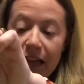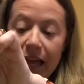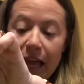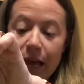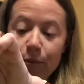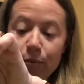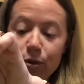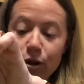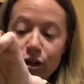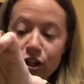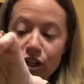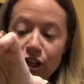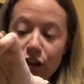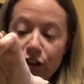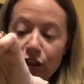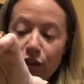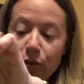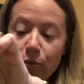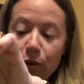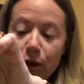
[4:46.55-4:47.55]
and push it
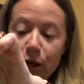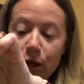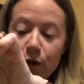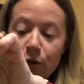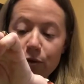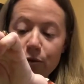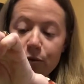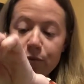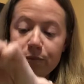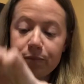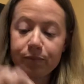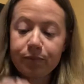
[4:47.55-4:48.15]
through.